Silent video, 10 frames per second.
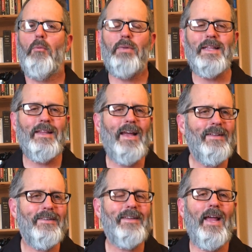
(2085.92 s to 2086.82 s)
But
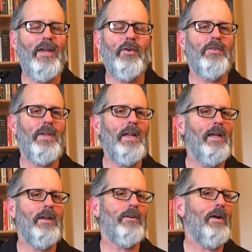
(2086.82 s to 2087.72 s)
let's say you're sitting
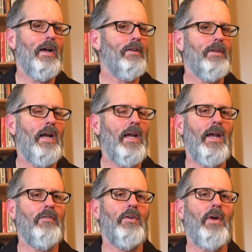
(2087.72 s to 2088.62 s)
in class and I
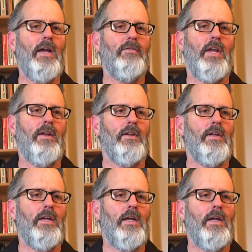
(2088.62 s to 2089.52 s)
haven't arrived yet.
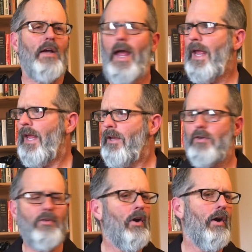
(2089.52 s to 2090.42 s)
And
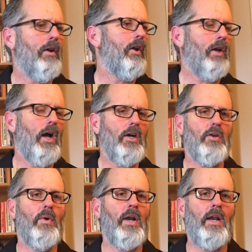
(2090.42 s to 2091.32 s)
you're starting to talk to
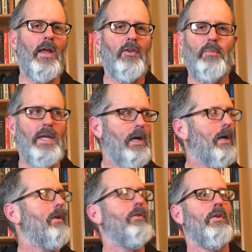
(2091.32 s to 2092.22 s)
one another
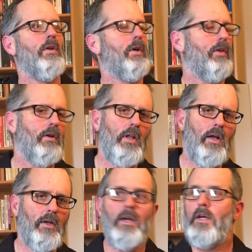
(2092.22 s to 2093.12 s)
because you look at the
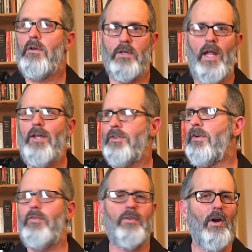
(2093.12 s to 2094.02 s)
clock, class should
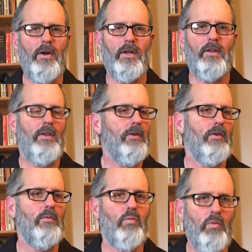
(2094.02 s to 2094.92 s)
have started. This
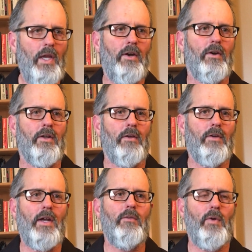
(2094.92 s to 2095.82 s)
is weird,
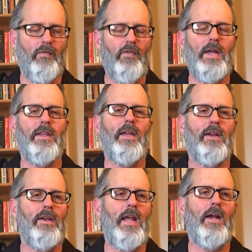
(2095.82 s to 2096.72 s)
right? We finally get
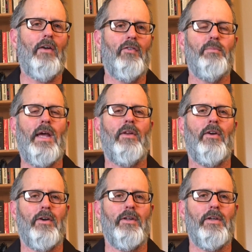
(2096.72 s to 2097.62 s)
a day off from that
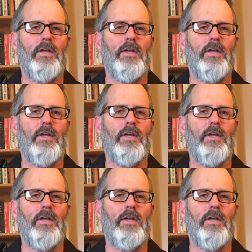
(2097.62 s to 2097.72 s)
nerd.